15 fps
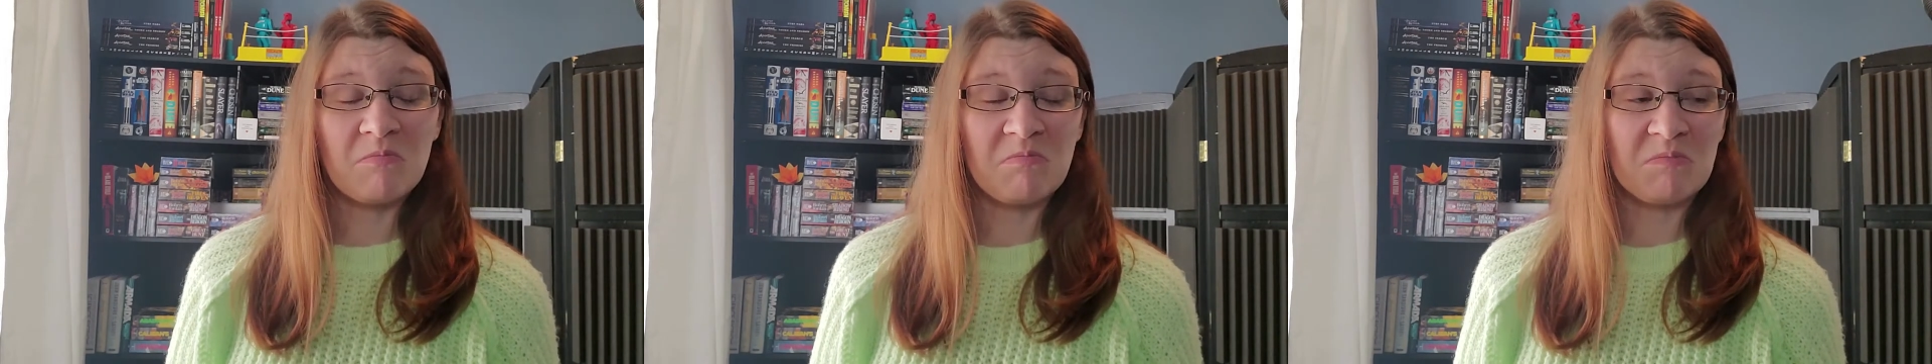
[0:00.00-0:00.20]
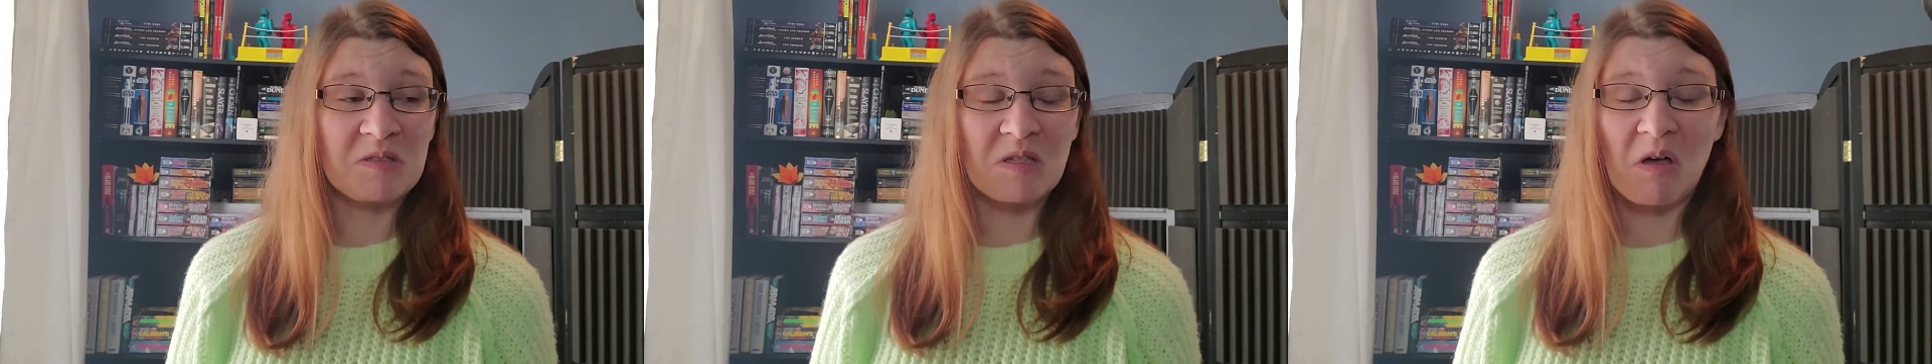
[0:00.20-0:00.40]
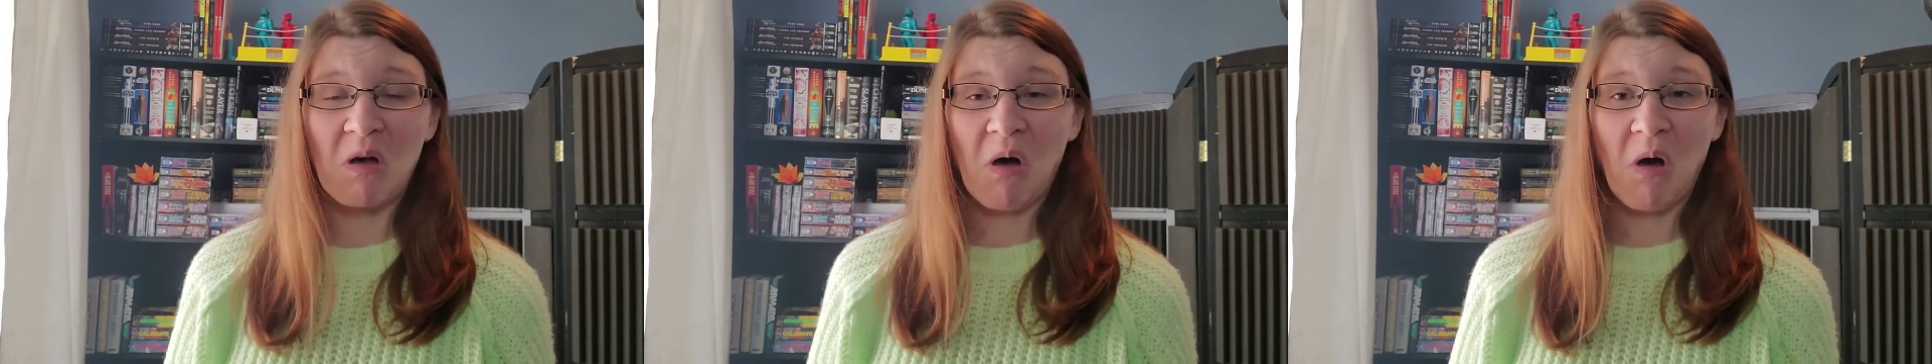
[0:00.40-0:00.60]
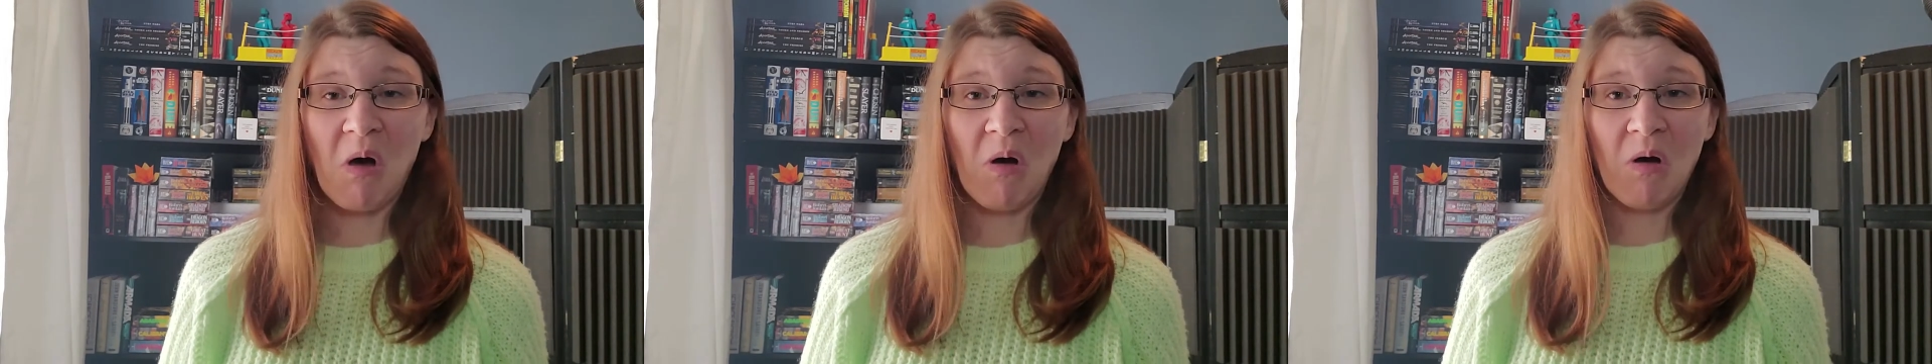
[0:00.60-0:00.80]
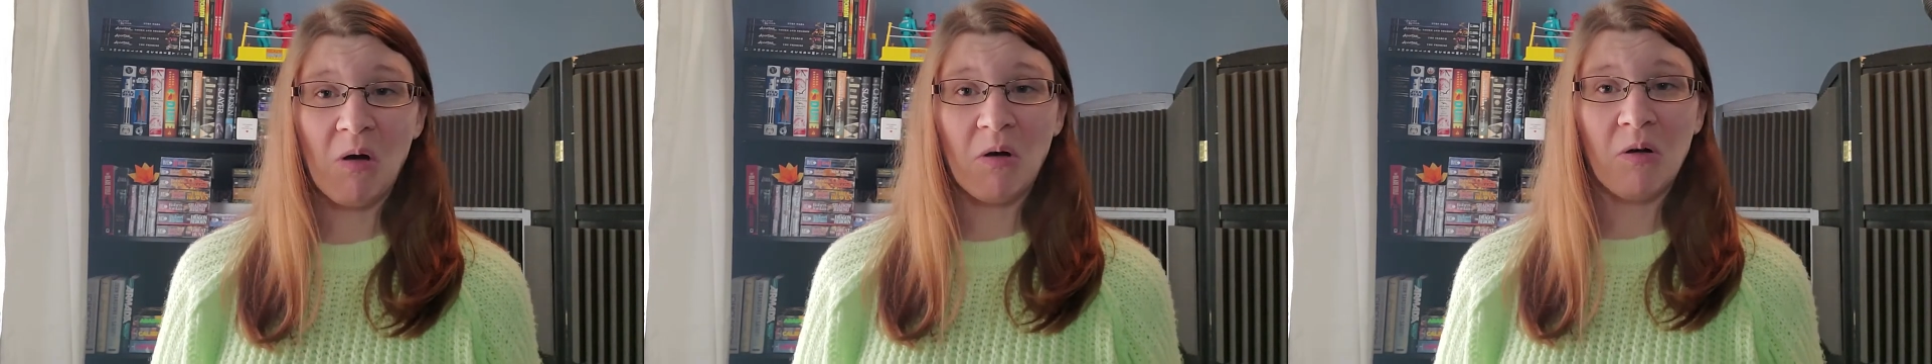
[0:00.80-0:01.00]

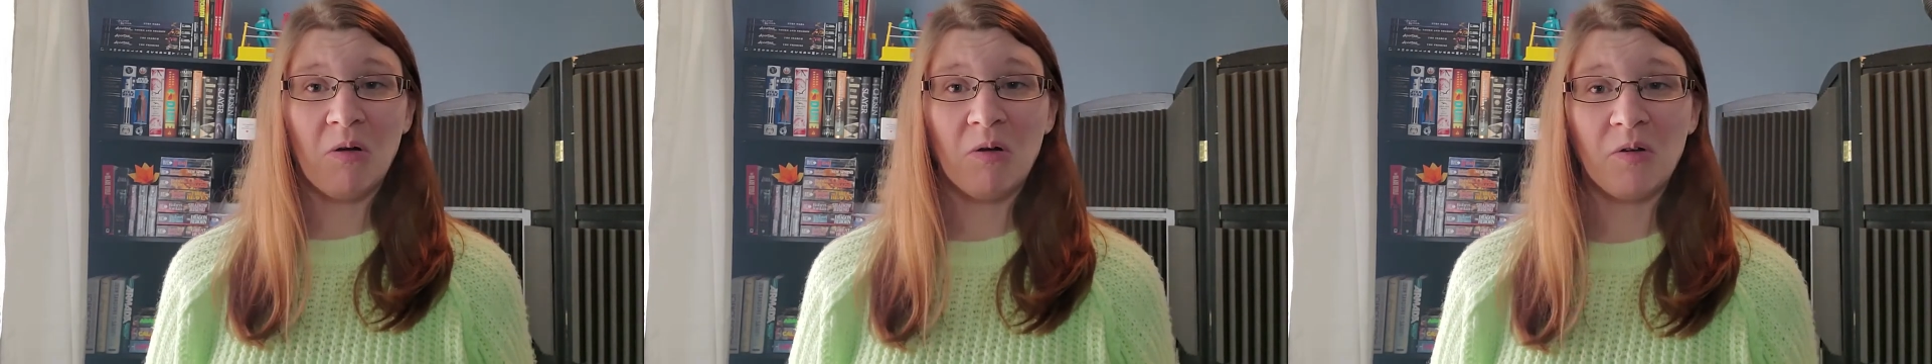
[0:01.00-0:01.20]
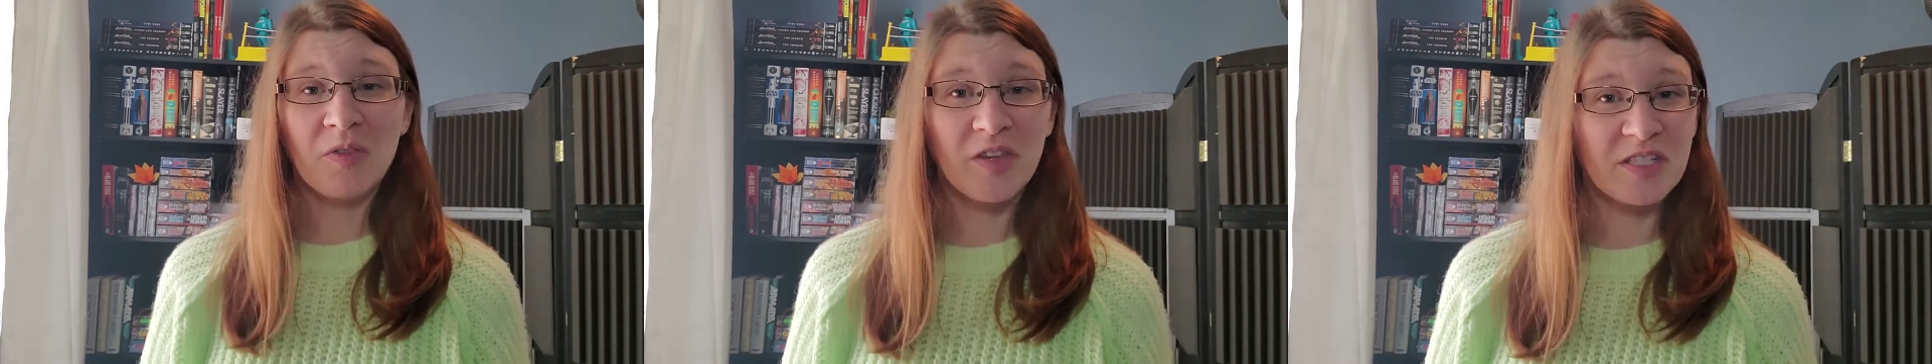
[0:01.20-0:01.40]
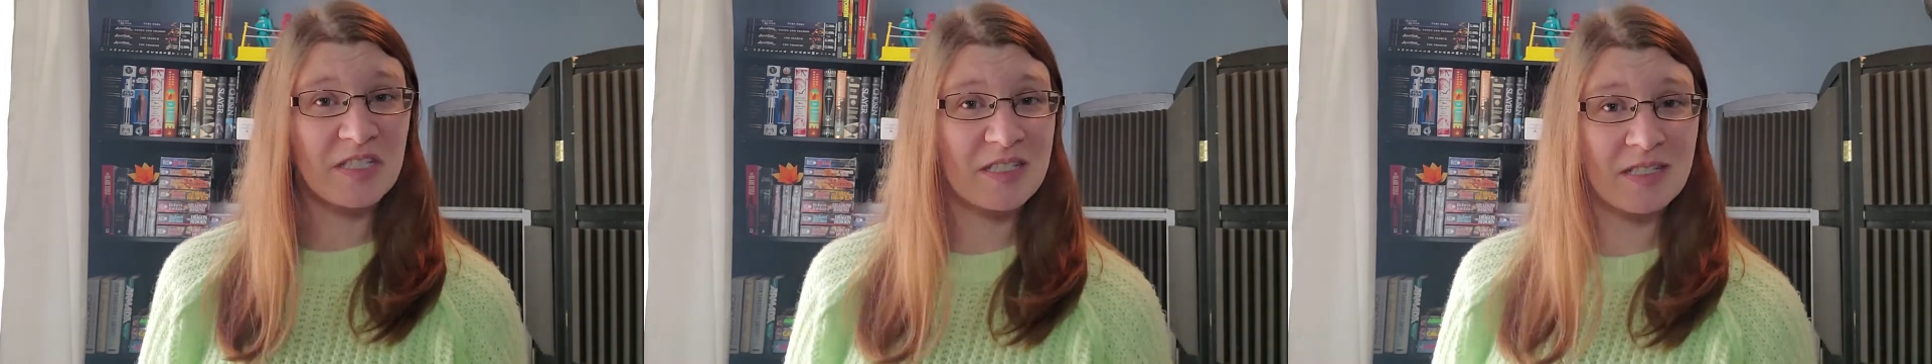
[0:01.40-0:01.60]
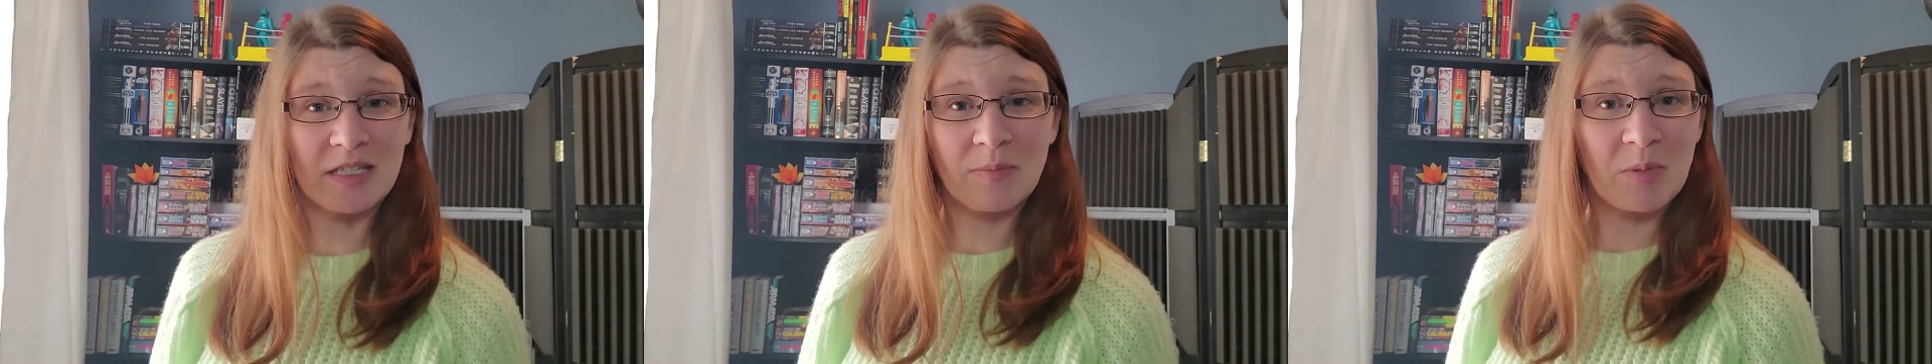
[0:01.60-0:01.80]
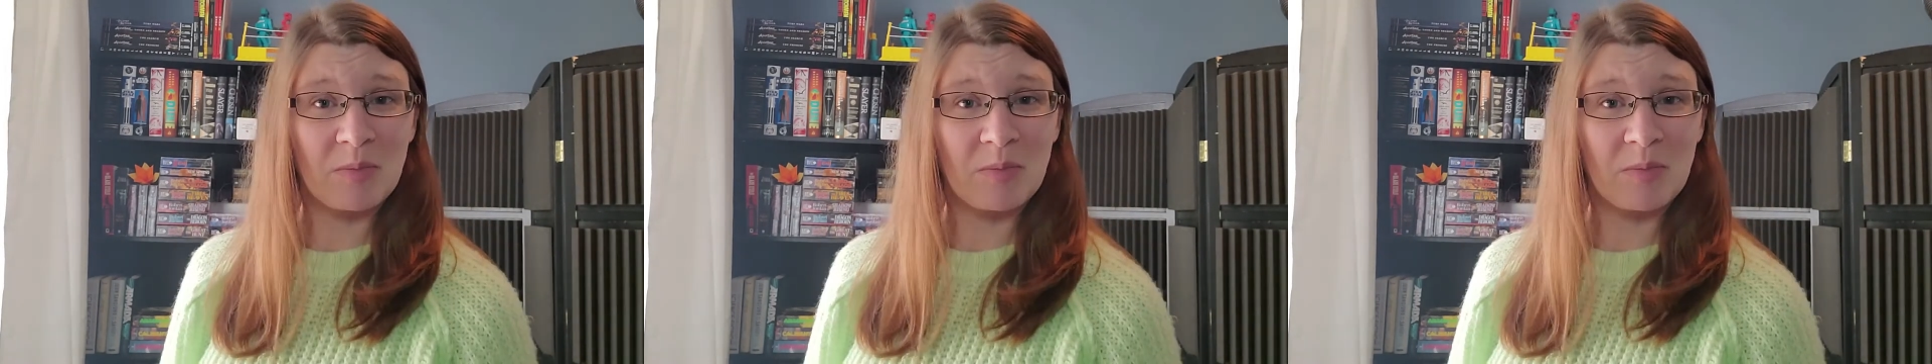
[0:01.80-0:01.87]
So this is gonna be